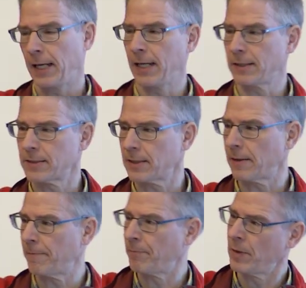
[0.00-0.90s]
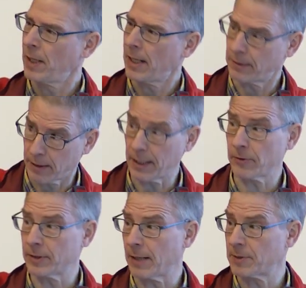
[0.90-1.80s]
it's, um, it's a
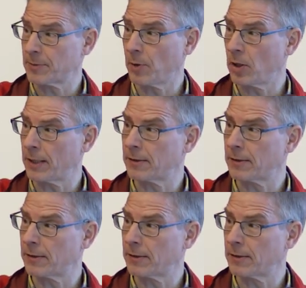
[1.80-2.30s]
thousand times smaller,